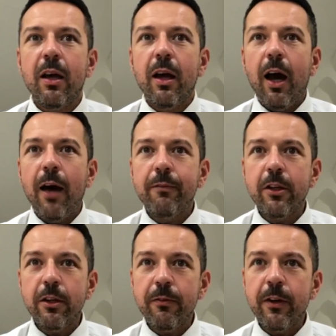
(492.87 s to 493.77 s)
After
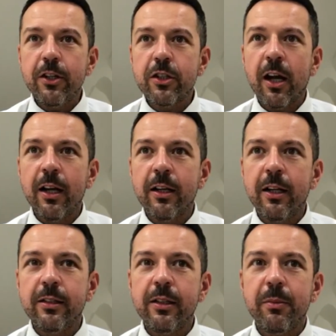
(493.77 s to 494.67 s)
you've finished
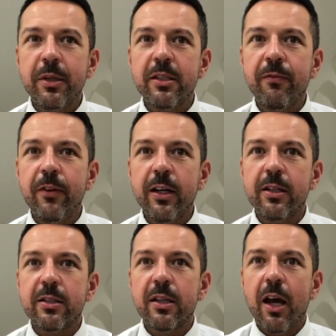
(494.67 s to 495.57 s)
calculating the missing
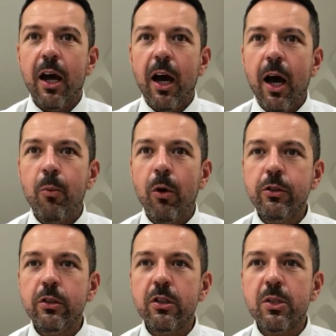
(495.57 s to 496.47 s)
figures, I want
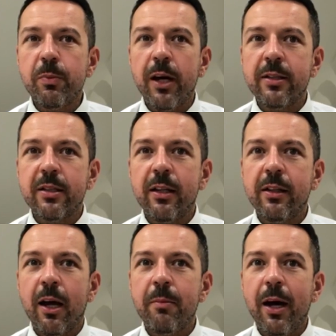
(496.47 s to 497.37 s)
you to spend some
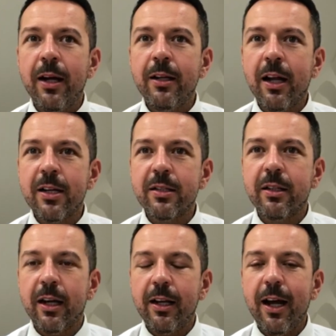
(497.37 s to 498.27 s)
time analyzing
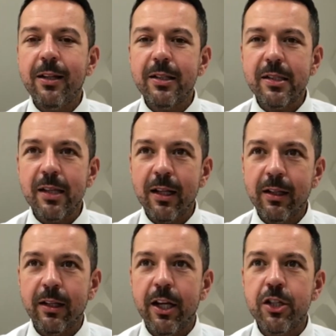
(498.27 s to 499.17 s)
and
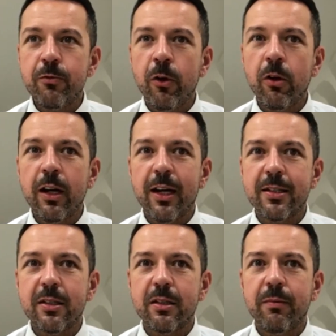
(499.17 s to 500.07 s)
understanding each
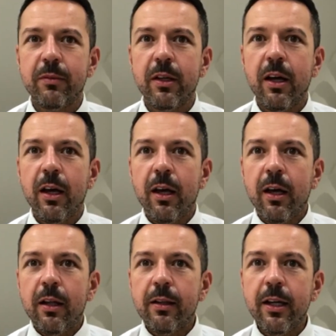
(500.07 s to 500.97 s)
forecast.
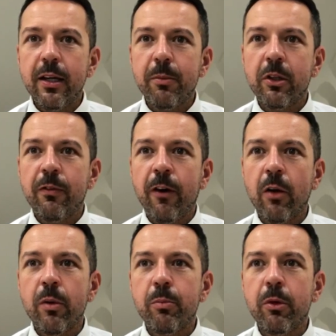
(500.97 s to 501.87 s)
Think about the
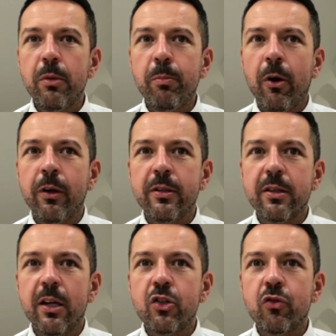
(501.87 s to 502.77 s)
following bullet points
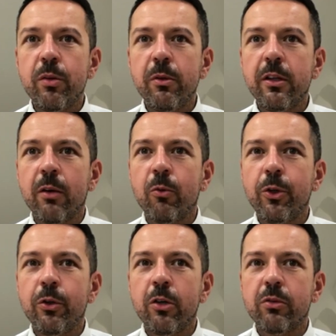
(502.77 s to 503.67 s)
and scribble down what
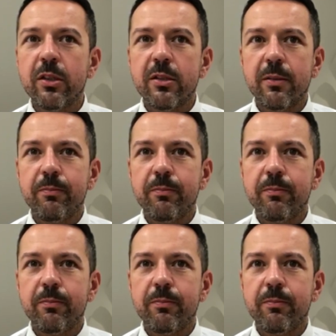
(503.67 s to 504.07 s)
you notice.